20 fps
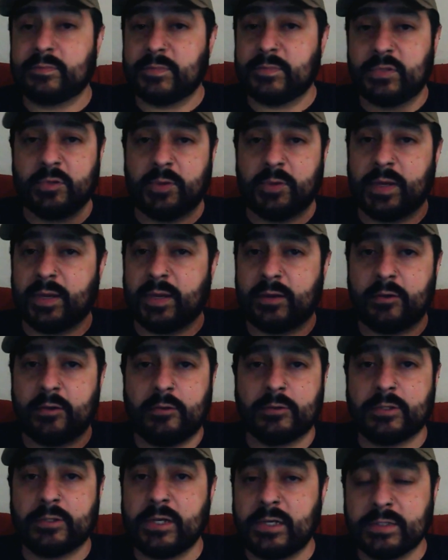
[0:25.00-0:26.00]
doing
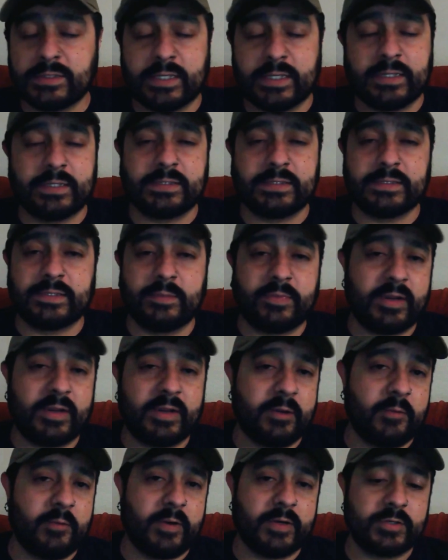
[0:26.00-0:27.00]
cold calls, and this is something I
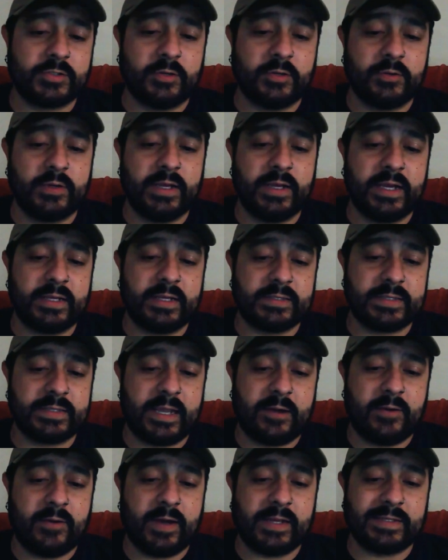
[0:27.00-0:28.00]
wanted to show you guys
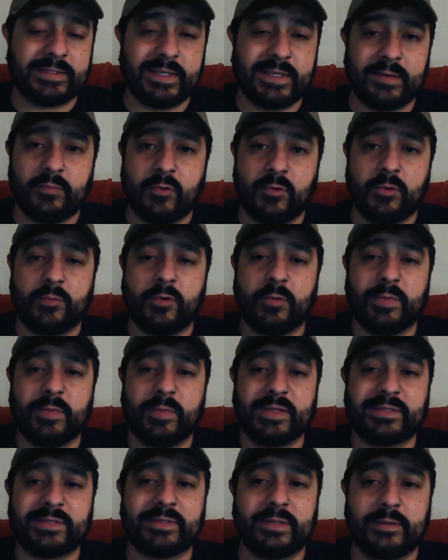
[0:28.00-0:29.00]
how I set more
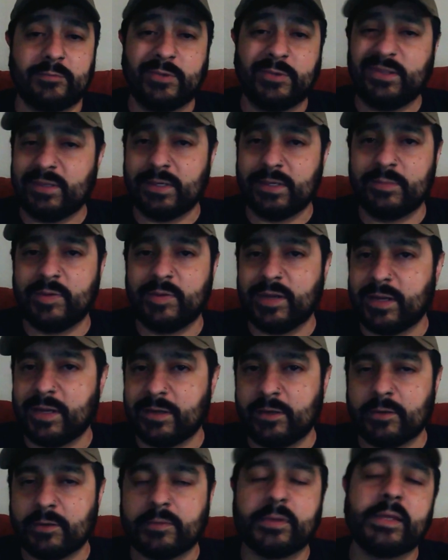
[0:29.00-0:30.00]
appointments than really anybody I
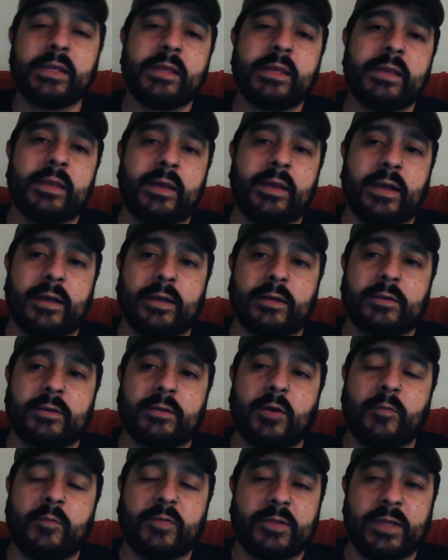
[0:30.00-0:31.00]
know.
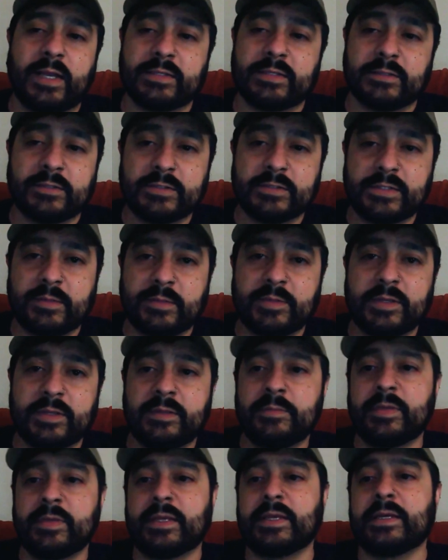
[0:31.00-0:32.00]
Hopefully, you guys learned something
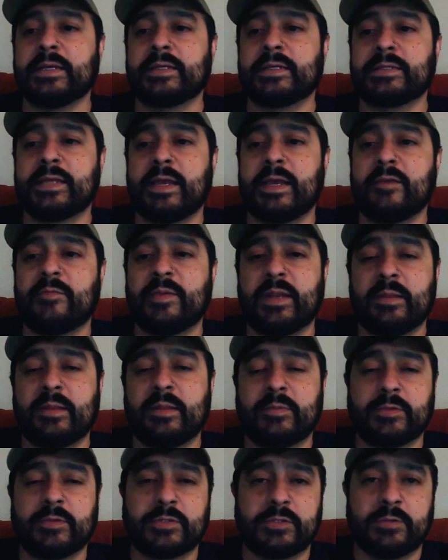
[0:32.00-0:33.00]
because I've been
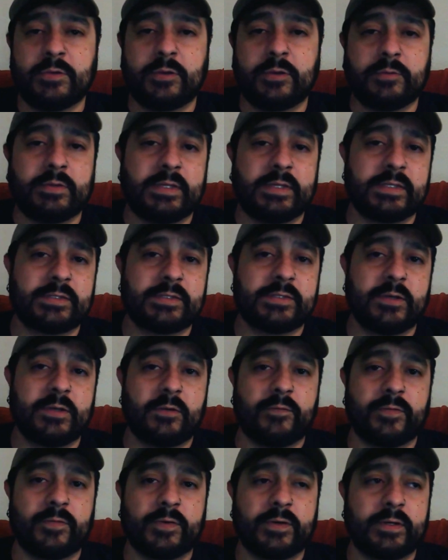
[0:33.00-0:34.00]
able to hone this
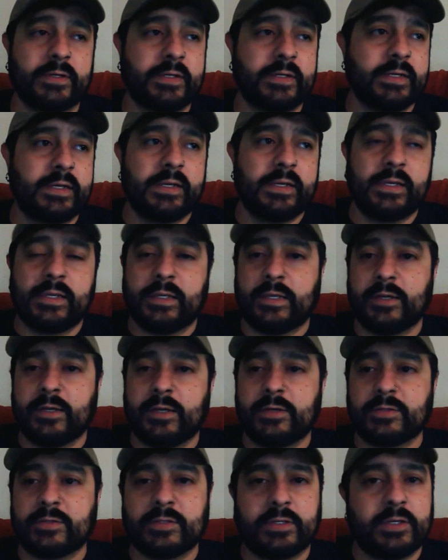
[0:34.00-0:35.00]
over
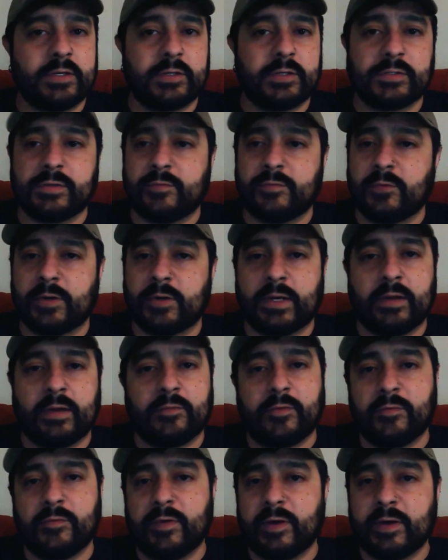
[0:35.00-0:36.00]
years and years of working
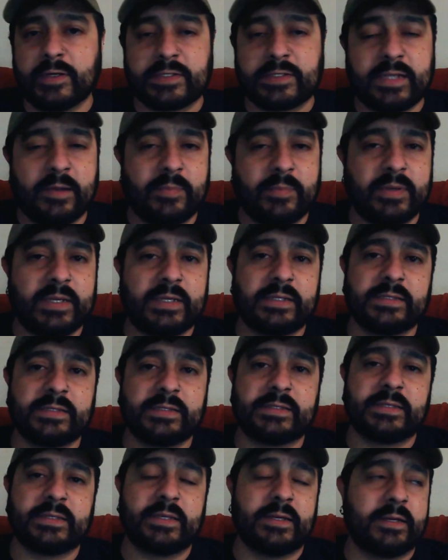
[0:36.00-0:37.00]
for various
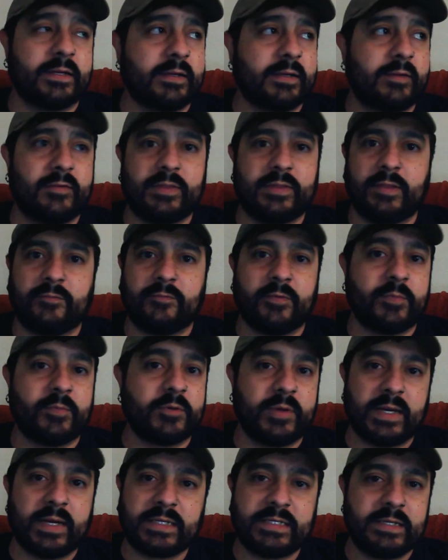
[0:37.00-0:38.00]
companies, everything from
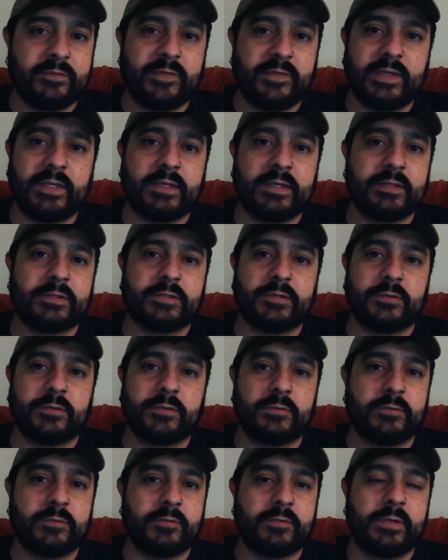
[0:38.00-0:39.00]
DirecTV
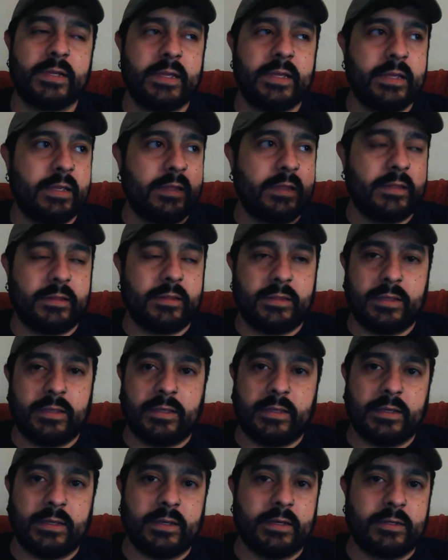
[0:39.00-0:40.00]
to
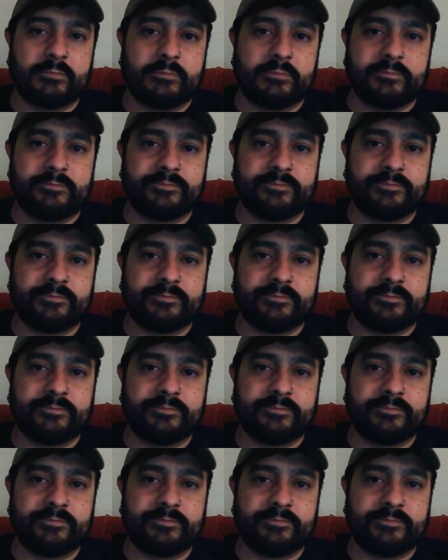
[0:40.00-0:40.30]
the